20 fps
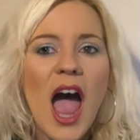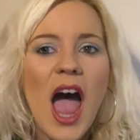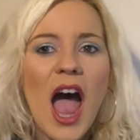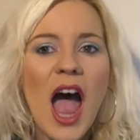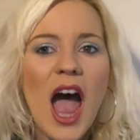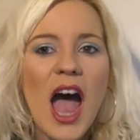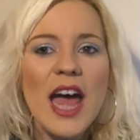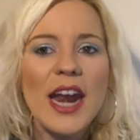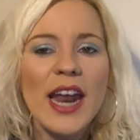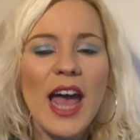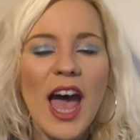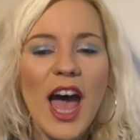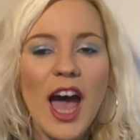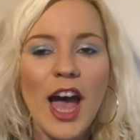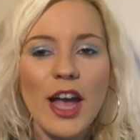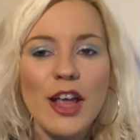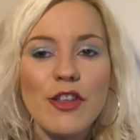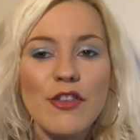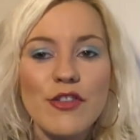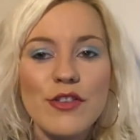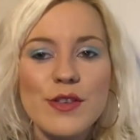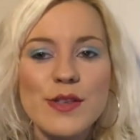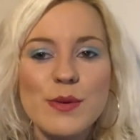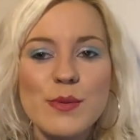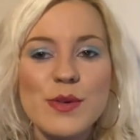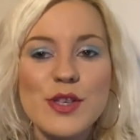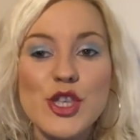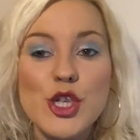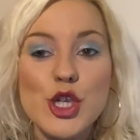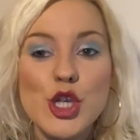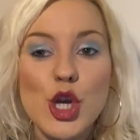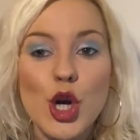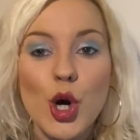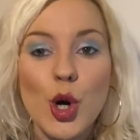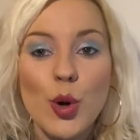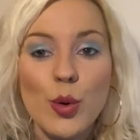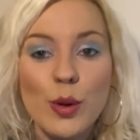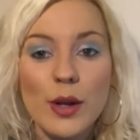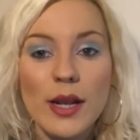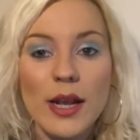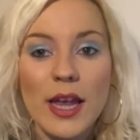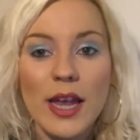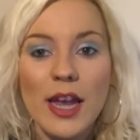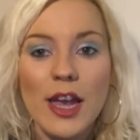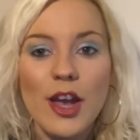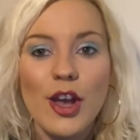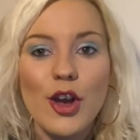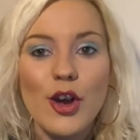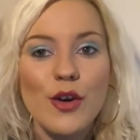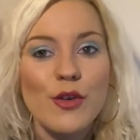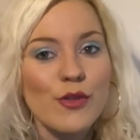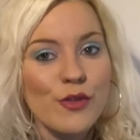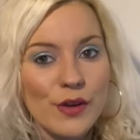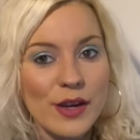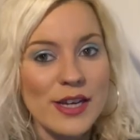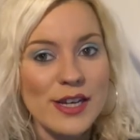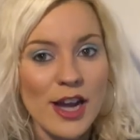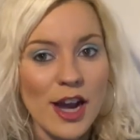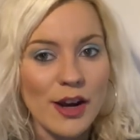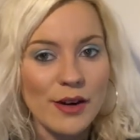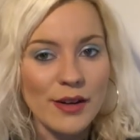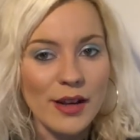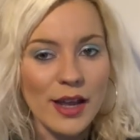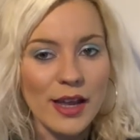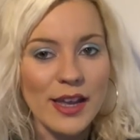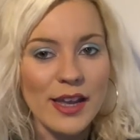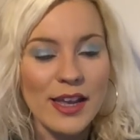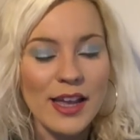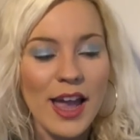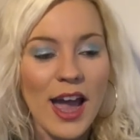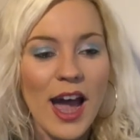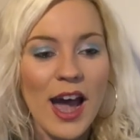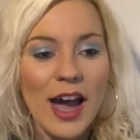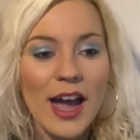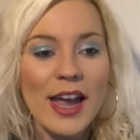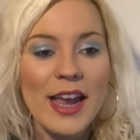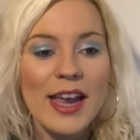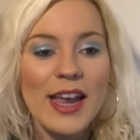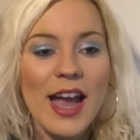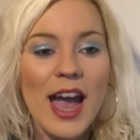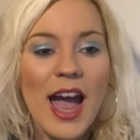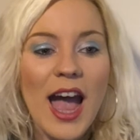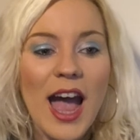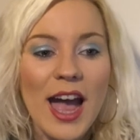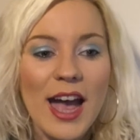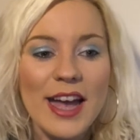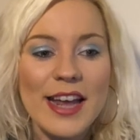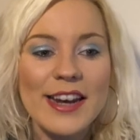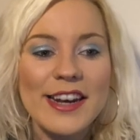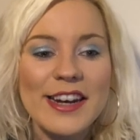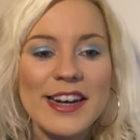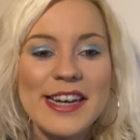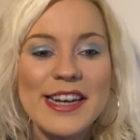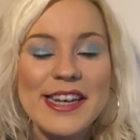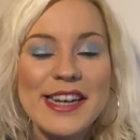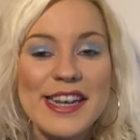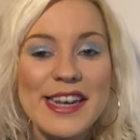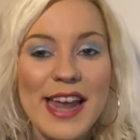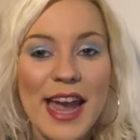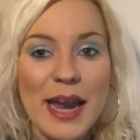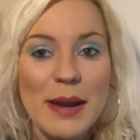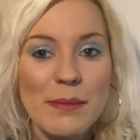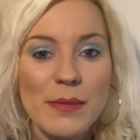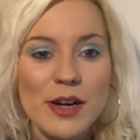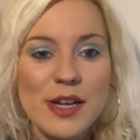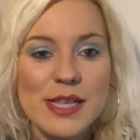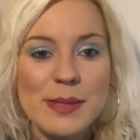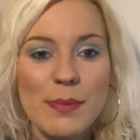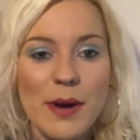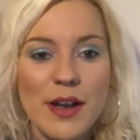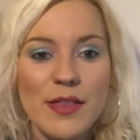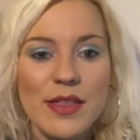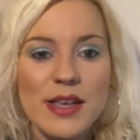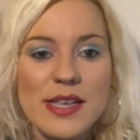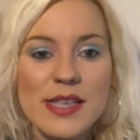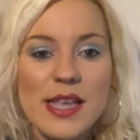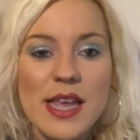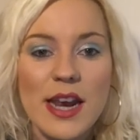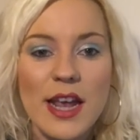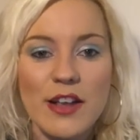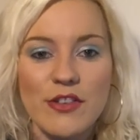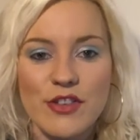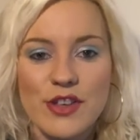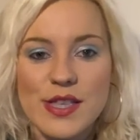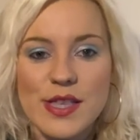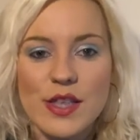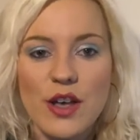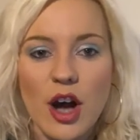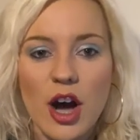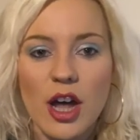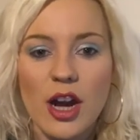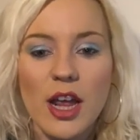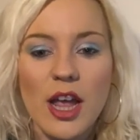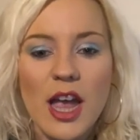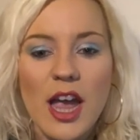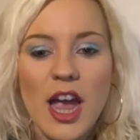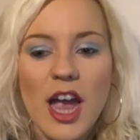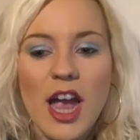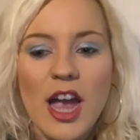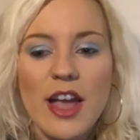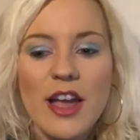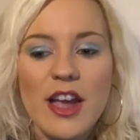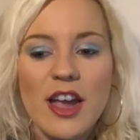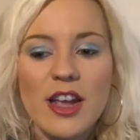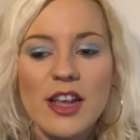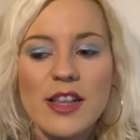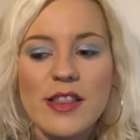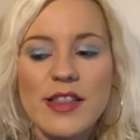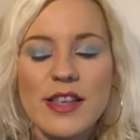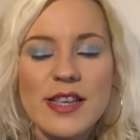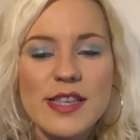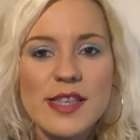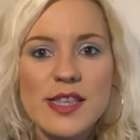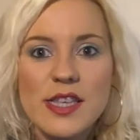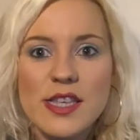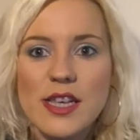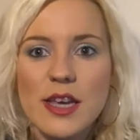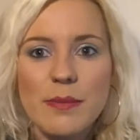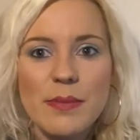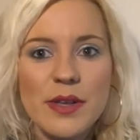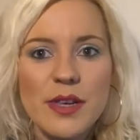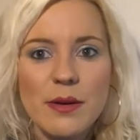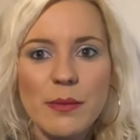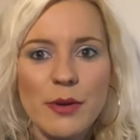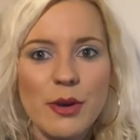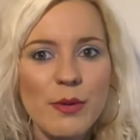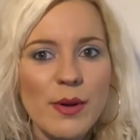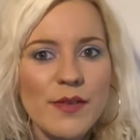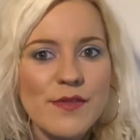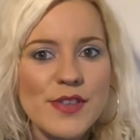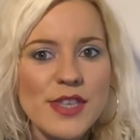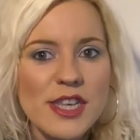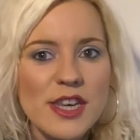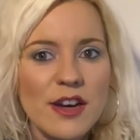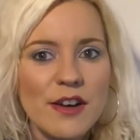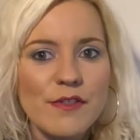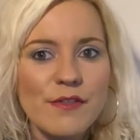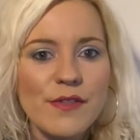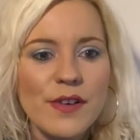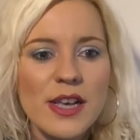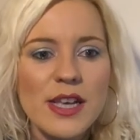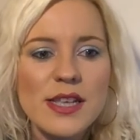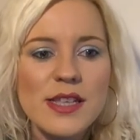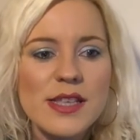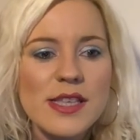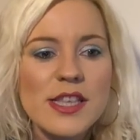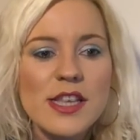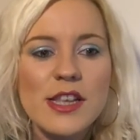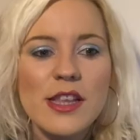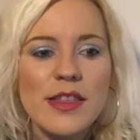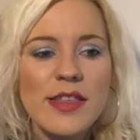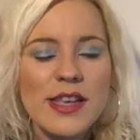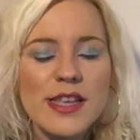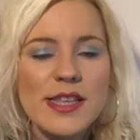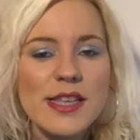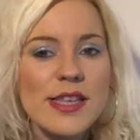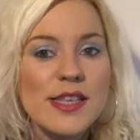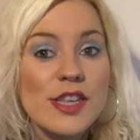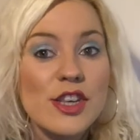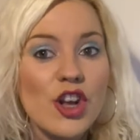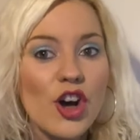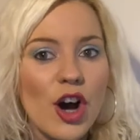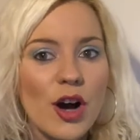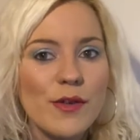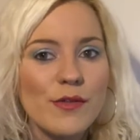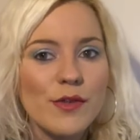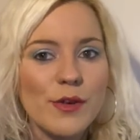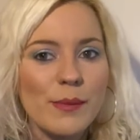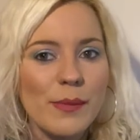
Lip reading: And I just was totally freaked out. Like, I had nightmares about this. And I just thought, this WWF stuff, this is not for